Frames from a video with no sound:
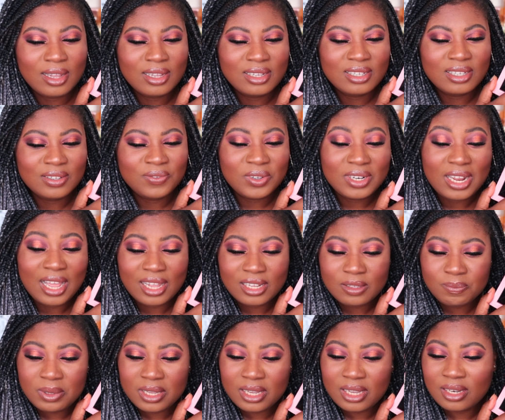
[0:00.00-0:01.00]
If it
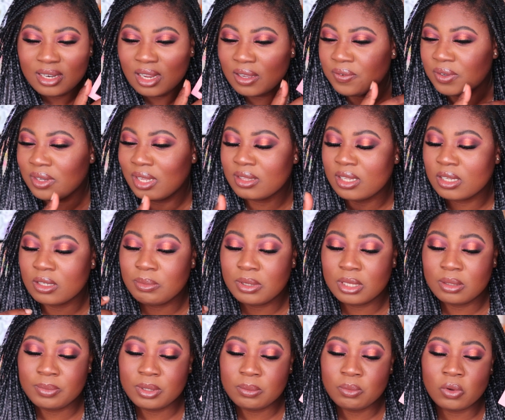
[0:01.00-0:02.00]
had been, I feel like there'd be a
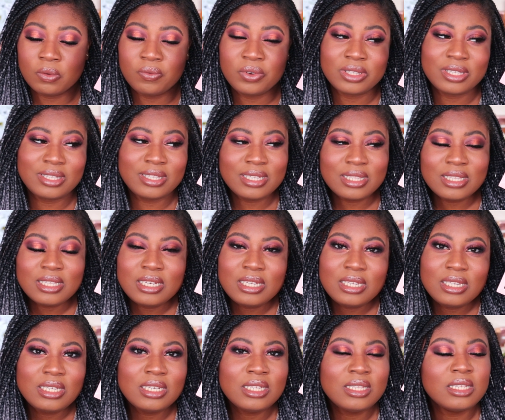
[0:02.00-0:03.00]
bit more
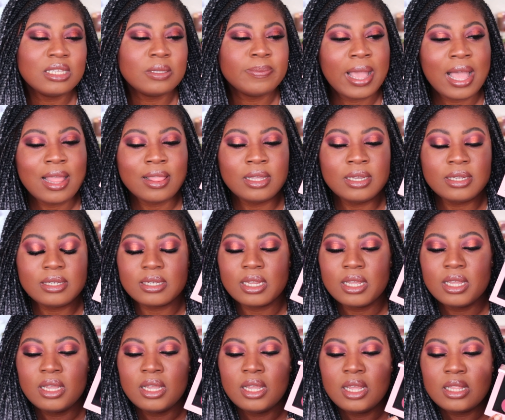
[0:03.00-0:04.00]
versatility in this palette.
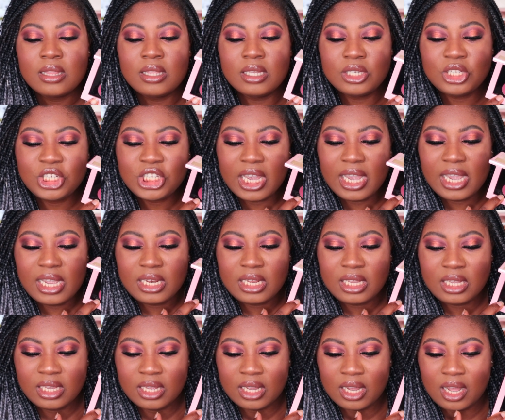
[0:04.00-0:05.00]
This shade
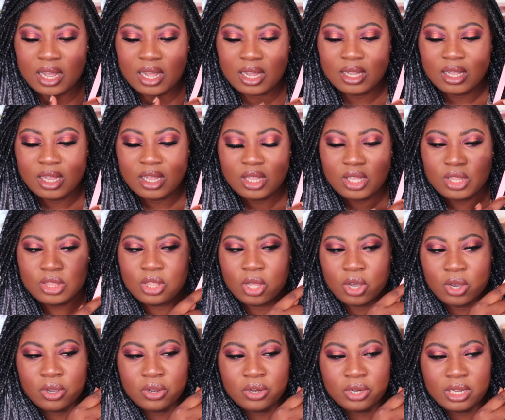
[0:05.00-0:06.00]
here,
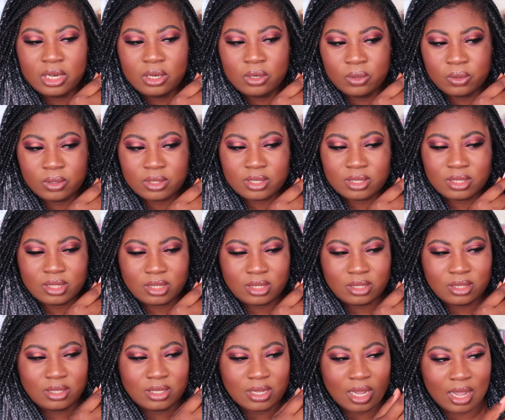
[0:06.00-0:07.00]
though it looks
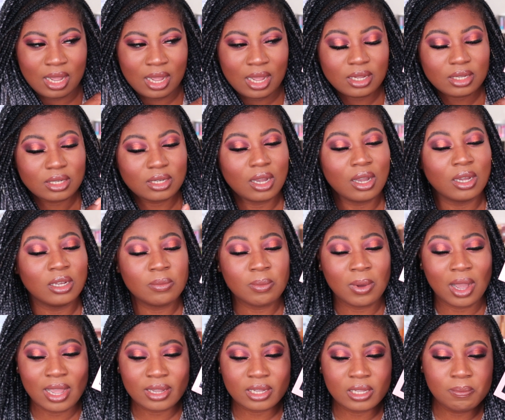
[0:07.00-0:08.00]
dark on
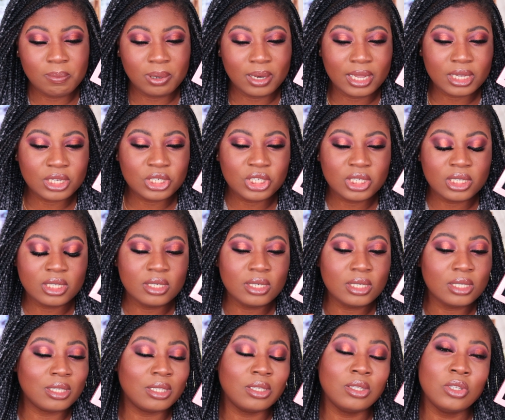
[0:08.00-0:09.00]
my complexion,
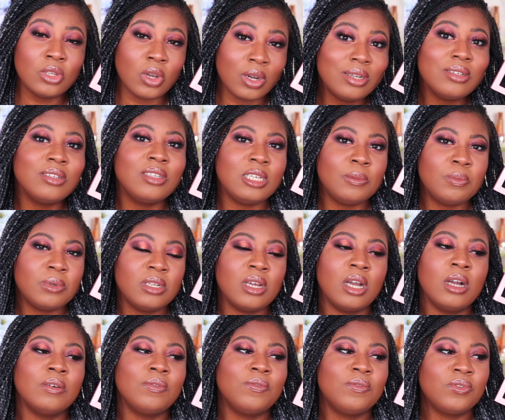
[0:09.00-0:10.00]
it's not deep
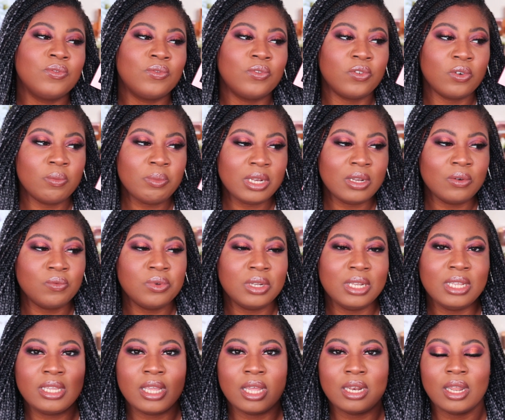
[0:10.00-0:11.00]
enough for me to
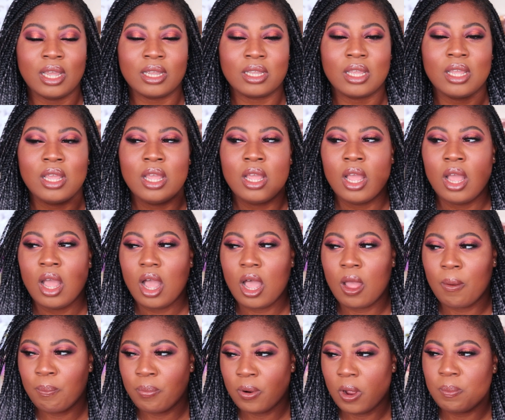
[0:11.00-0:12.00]
really get like
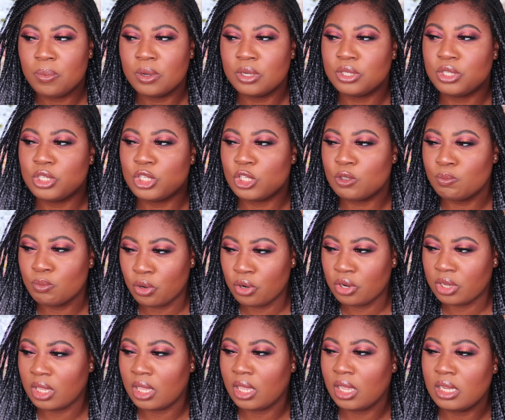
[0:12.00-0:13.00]
a proper
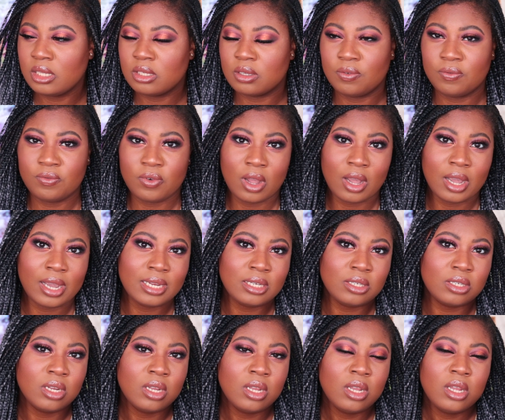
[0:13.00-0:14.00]
smoky
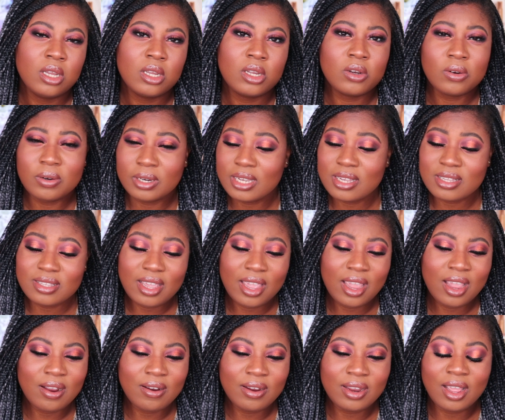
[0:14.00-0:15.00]
defined crease
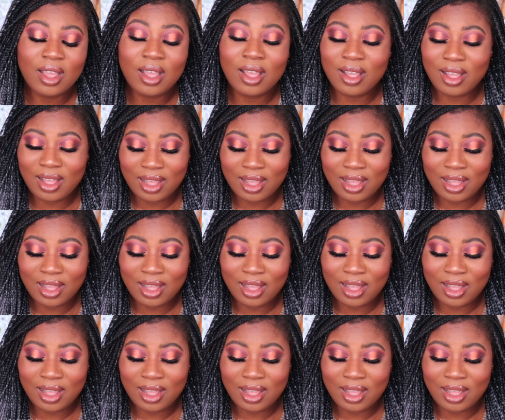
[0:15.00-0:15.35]
area.